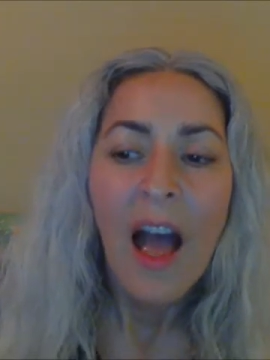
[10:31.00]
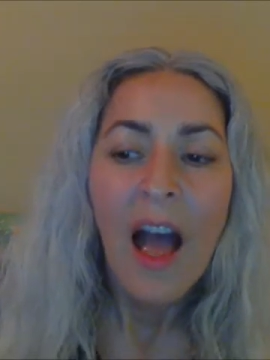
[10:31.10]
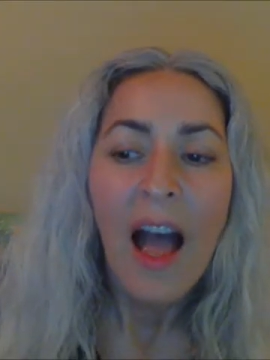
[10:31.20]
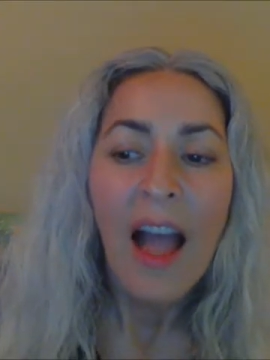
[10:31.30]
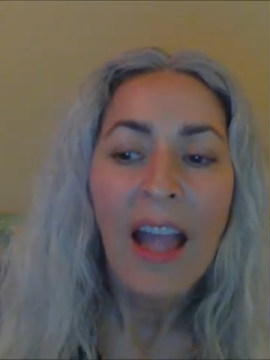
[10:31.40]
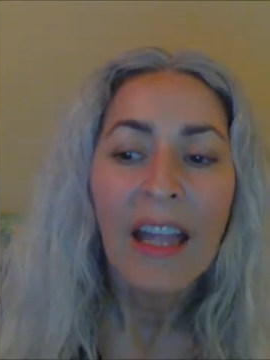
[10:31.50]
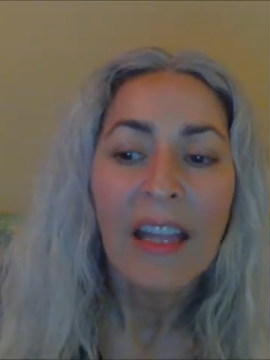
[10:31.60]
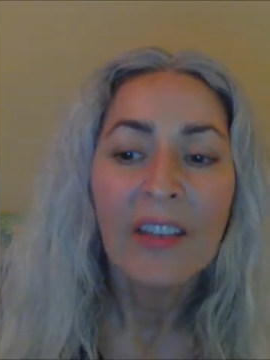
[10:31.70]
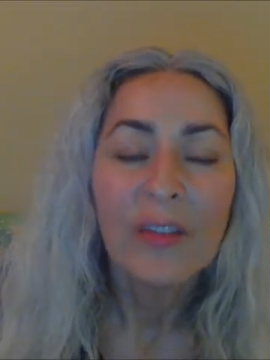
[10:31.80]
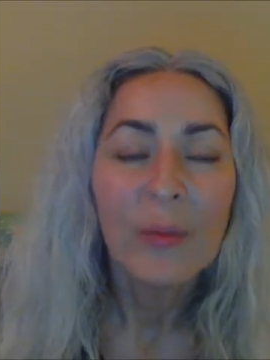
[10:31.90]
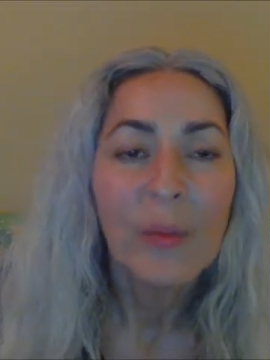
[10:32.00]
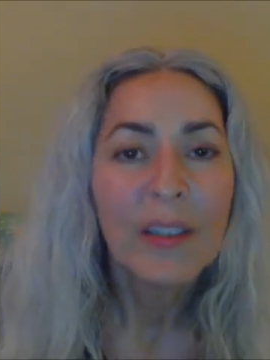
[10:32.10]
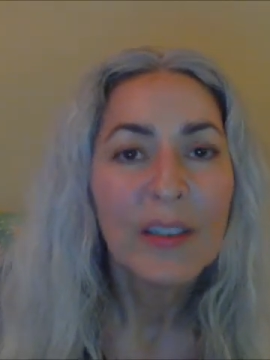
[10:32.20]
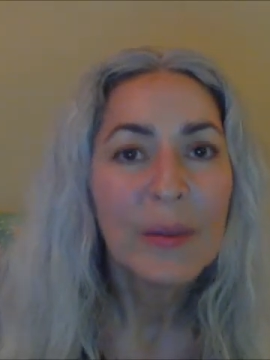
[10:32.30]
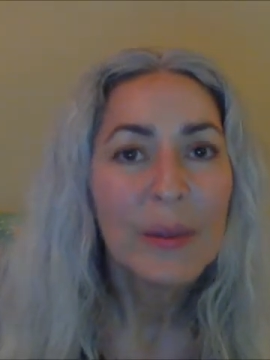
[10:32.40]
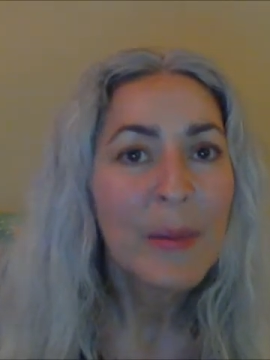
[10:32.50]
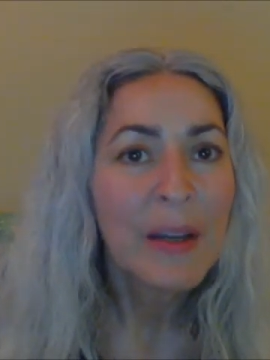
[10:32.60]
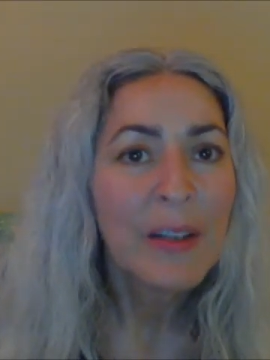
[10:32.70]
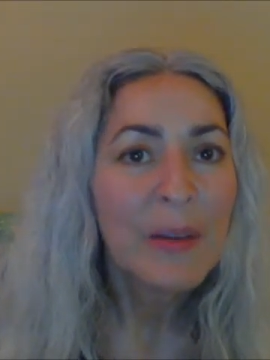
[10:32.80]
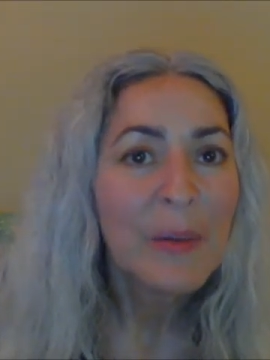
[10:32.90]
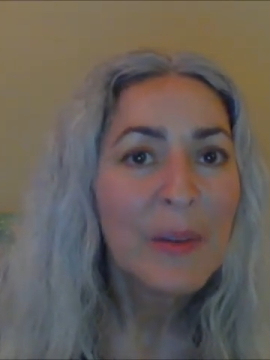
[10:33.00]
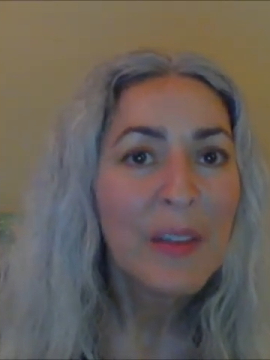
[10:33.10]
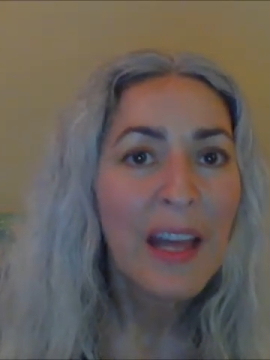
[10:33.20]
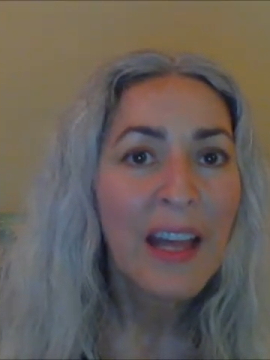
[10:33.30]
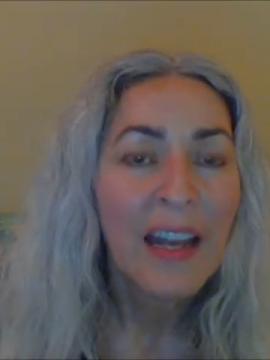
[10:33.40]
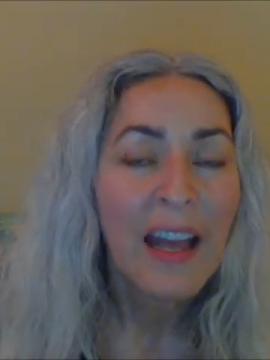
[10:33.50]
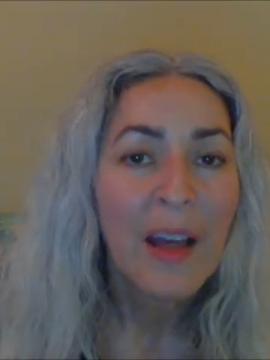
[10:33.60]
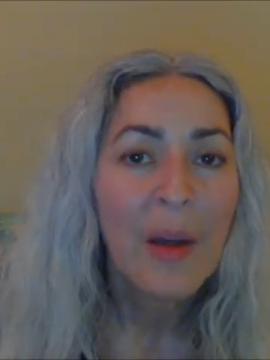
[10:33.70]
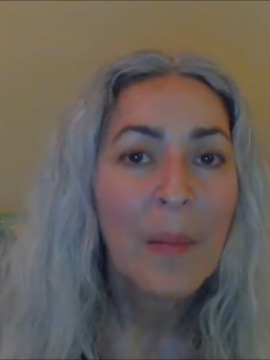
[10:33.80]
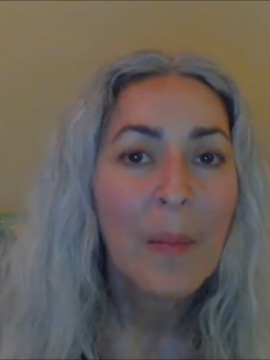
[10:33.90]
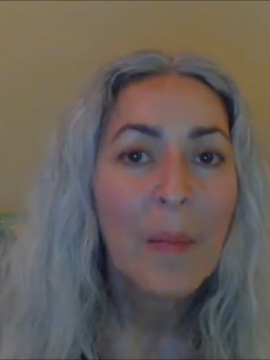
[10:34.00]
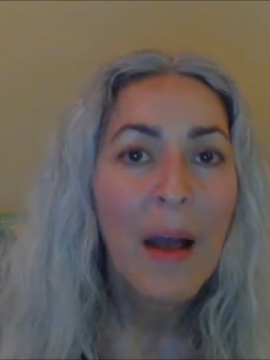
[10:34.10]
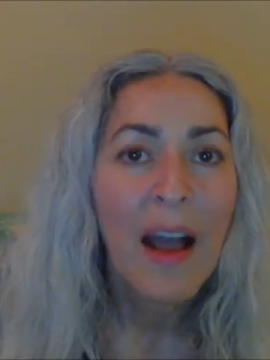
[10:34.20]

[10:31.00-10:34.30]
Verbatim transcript: I just wanted to remind you that um,